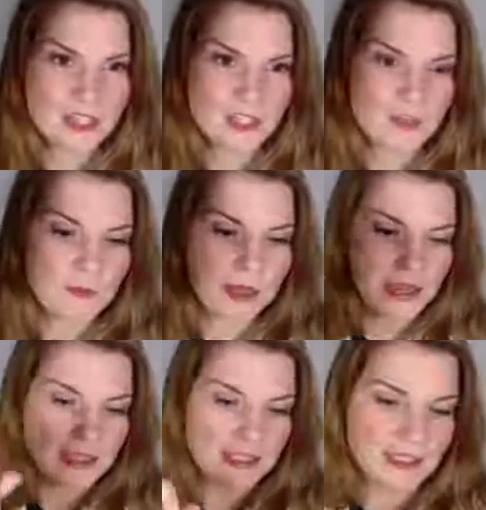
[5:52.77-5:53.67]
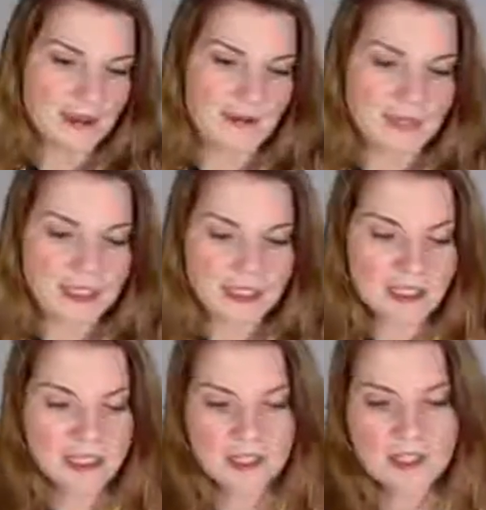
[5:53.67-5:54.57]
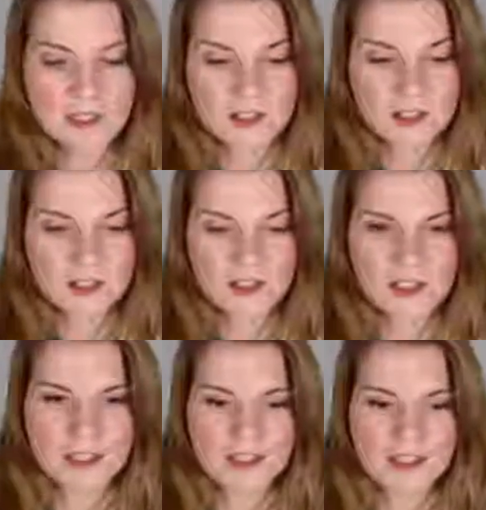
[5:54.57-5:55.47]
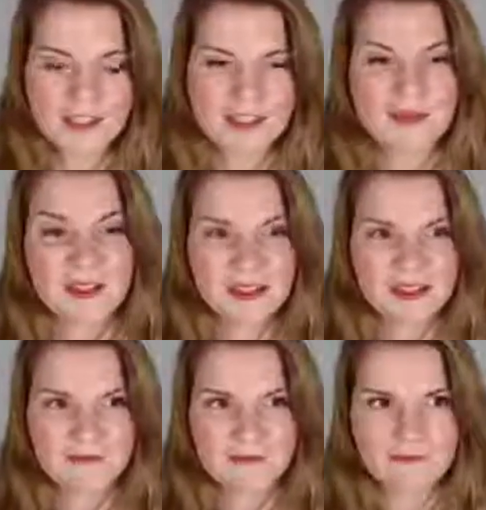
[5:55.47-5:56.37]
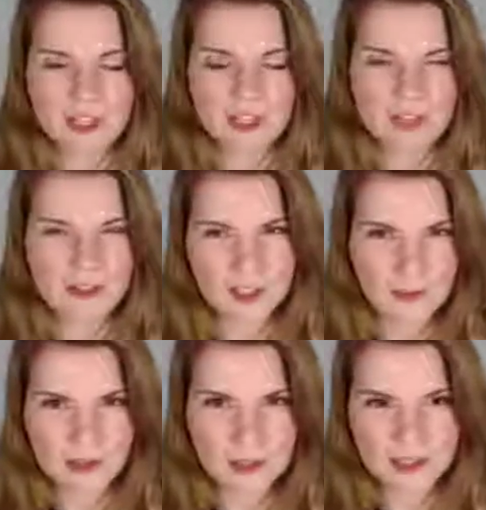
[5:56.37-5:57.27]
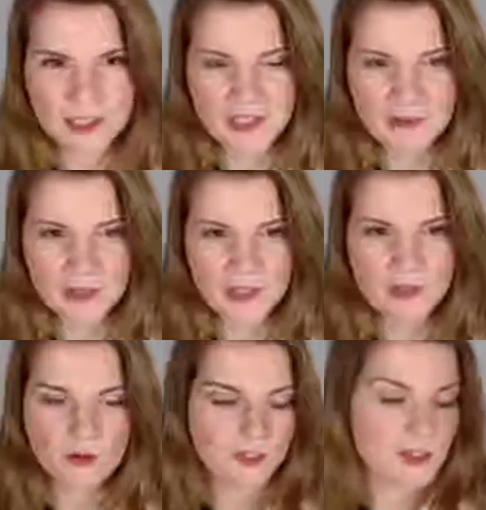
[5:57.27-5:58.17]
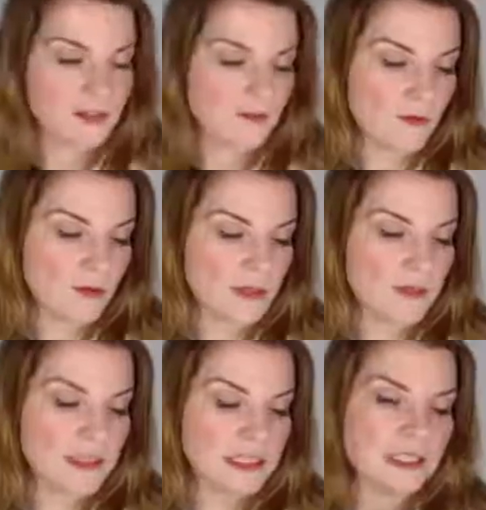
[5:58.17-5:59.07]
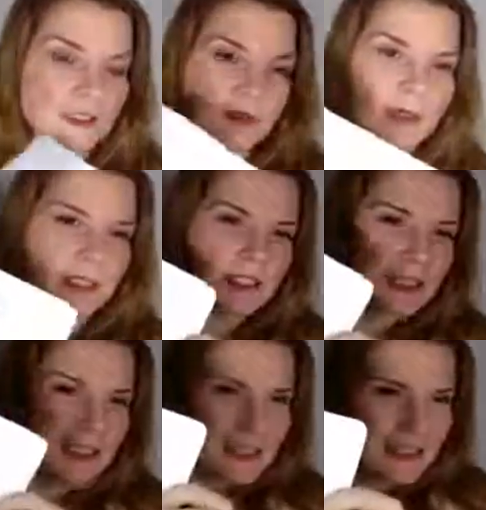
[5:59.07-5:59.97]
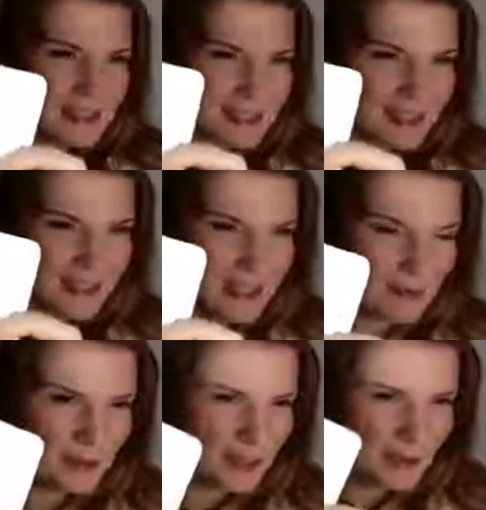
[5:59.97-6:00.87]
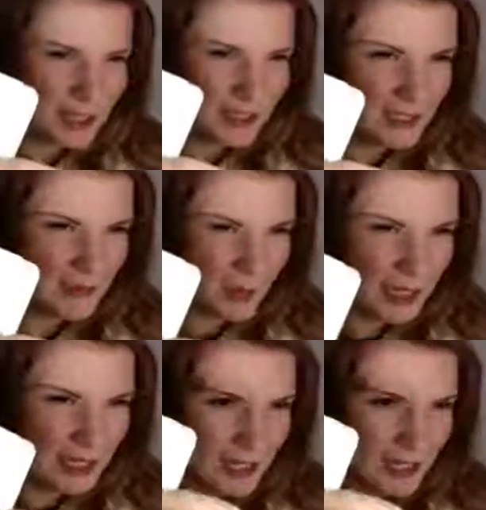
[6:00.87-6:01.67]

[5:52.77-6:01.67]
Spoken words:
to make some business decisions. And actually, this is something I share a little bit about this in the bonus courses for the Abundant Healer, but this is an example. I was doing it this morning,